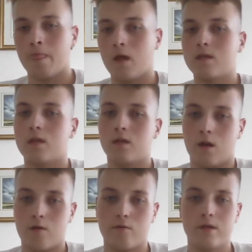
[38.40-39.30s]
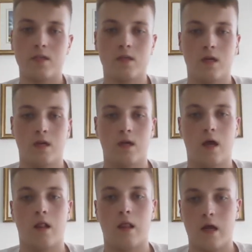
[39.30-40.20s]
that are written in
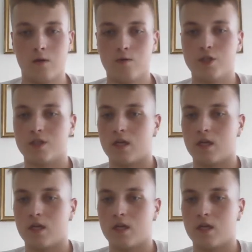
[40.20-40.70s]
a language